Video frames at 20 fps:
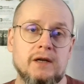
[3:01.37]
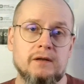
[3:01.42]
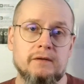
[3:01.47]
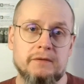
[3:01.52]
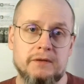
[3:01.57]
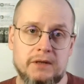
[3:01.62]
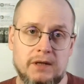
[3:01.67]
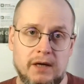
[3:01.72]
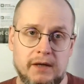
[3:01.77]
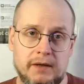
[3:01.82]
of
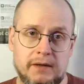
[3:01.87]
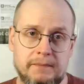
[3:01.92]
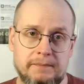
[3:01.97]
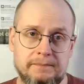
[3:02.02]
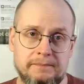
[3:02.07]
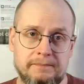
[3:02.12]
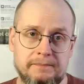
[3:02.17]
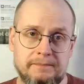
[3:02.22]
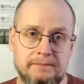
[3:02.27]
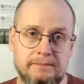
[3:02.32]
study.
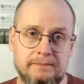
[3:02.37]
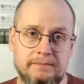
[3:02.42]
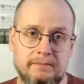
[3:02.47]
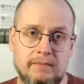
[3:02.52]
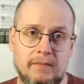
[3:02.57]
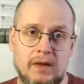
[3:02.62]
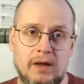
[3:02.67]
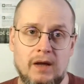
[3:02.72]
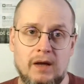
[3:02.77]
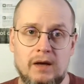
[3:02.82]

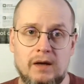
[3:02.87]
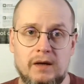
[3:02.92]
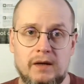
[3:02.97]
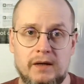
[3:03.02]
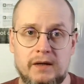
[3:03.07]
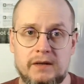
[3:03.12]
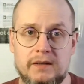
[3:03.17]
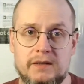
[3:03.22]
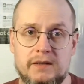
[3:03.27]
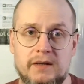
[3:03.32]

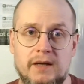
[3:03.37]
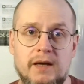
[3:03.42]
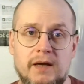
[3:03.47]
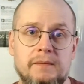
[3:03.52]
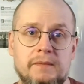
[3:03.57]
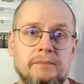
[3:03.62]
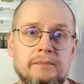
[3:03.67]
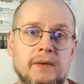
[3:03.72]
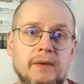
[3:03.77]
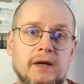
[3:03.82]
Instead,
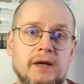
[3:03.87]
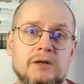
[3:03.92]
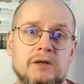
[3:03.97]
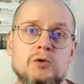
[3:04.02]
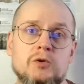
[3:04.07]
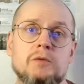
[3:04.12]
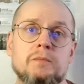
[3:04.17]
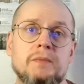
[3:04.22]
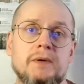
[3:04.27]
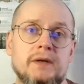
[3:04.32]
it
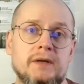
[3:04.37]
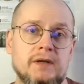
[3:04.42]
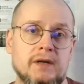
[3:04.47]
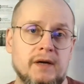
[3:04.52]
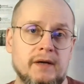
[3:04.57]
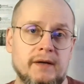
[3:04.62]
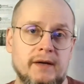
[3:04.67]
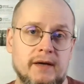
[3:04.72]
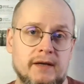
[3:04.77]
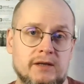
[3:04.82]
should be
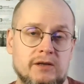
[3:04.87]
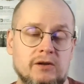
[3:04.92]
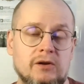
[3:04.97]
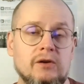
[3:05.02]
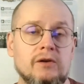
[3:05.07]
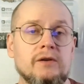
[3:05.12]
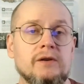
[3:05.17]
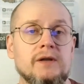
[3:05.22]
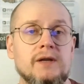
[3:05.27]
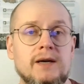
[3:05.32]
done as a
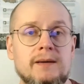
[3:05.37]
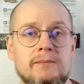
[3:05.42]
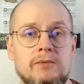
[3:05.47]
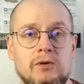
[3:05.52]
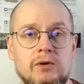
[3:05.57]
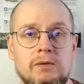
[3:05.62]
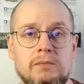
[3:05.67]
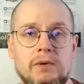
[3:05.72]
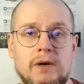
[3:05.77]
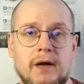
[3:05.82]

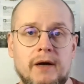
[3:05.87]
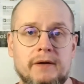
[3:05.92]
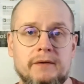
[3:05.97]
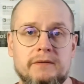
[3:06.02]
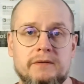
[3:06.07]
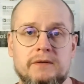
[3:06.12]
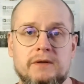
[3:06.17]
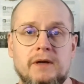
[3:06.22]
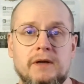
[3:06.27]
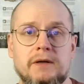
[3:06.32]
double-blind
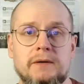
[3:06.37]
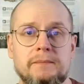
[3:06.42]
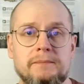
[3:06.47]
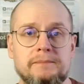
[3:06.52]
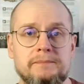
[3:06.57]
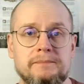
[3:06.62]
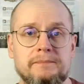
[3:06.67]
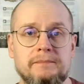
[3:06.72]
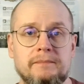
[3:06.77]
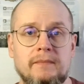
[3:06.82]
study,
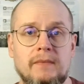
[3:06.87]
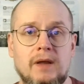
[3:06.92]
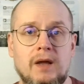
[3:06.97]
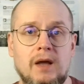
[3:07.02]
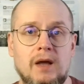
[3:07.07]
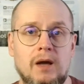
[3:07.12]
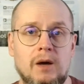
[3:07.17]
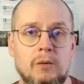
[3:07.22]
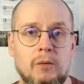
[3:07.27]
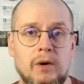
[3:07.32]

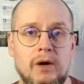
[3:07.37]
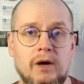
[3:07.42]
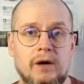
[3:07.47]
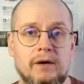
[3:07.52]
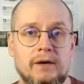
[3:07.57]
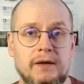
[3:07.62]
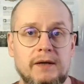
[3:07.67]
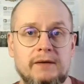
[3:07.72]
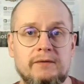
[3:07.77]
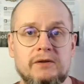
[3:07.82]
where
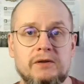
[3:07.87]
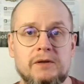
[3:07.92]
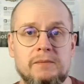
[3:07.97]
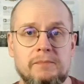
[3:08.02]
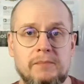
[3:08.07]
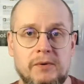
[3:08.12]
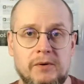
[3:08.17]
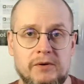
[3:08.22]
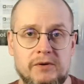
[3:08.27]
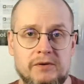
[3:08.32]
even the
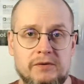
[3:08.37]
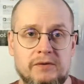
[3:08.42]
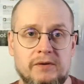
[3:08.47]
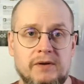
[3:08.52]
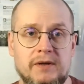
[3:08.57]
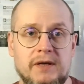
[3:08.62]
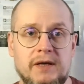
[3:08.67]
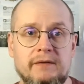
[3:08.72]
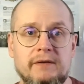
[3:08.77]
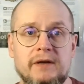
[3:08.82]

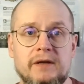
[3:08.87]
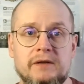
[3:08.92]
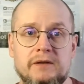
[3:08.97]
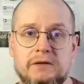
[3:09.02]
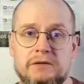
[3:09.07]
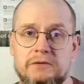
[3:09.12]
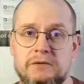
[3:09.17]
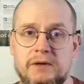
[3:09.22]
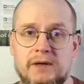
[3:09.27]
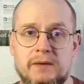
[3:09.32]
person giving the
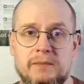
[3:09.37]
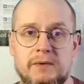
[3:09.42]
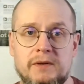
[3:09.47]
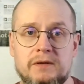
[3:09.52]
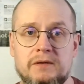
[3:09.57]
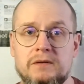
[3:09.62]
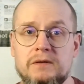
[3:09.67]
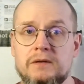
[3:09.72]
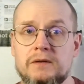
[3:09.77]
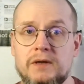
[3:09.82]

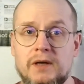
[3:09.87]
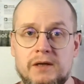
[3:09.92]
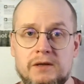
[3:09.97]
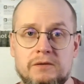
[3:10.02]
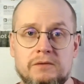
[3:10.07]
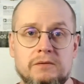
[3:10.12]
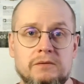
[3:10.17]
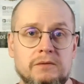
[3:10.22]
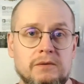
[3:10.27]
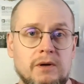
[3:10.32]
treatment
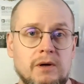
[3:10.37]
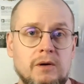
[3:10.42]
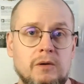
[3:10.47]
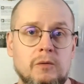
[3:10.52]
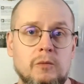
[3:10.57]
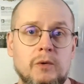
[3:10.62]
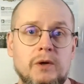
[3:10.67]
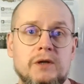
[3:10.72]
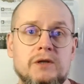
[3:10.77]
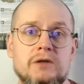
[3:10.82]
doesn't know
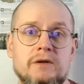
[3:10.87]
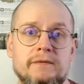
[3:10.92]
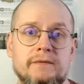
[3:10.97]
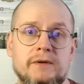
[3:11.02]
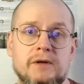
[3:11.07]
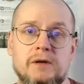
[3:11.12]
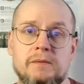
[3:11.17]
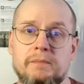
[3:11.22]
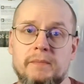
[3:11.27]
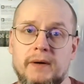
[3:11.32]
which of
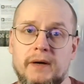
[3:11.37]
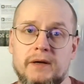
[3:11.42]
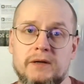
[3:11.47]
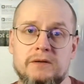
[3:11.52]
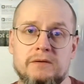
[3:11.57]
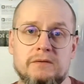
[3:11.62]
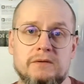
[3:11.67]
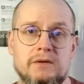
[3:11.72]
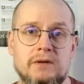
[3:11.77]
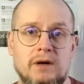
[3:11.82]
their
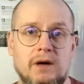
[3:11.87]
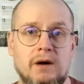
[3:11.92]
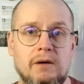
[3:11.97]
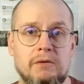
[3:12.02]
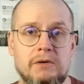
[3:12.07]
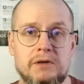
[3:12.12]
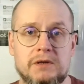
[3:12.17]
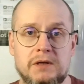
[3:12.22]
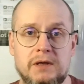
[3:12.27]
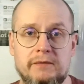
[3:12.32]
patients are
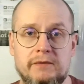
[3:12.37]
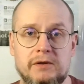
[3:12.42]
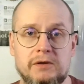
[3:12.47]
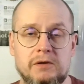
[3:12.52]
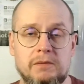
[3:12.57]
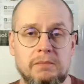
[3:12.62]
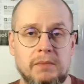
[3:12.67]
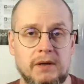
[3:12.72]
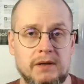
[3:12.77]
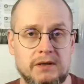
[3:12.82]
receiving
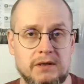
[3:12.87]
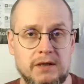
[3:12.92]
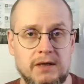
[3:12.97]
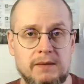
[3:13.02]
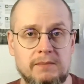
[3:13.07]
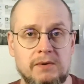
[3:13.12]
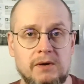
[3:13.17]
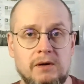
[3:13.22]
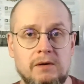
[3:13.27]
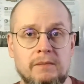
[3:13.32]
the
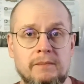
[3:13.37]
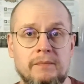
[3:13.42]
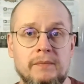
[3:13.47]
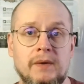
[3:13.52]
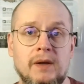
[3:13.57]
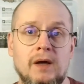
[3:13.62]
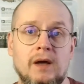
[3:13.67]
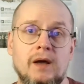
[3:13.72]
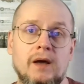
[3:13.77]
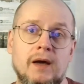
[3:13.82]
placebo
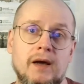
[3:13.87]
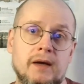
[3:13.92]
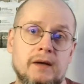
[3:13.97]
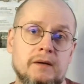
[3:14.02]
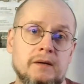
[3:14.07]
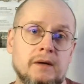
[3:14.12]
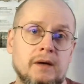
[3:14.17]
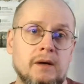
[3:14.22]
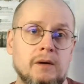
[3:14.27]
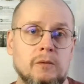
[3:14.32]

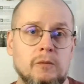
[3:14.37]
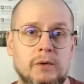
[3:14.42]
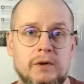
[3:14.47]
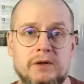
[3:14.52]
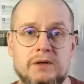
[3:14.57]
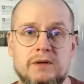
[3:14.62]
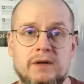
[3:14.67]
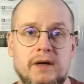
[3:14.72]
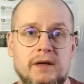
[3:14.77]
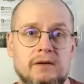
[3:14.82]
and
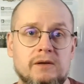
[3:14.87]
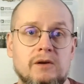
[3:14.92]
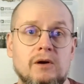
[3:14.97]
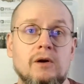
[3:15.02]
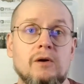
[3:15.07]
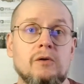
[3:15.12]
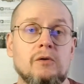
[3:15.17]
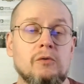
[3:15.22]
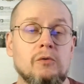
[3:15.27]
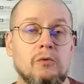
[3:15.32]
which get the
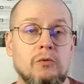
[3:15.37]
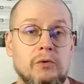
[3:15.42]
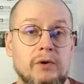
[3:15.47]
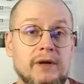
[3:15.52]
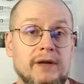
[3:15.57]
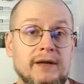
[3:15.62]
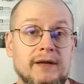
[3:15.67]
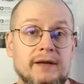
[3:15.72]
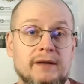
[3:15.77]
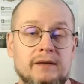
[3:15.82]

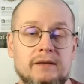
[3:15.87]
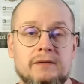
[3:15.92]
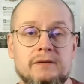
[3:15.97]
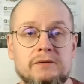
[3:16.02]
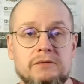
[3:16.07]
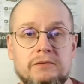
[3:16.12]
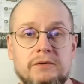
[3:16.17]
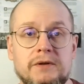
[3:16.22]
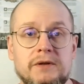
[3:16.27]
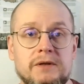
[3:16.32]
real
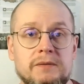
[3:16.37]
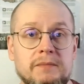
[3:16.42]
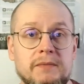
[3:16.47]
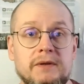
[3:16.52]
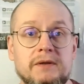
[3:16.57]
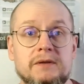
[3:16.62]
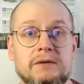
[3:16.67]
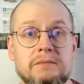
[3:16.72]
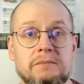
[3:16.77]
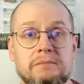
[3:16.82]

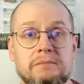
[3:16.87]
treatment.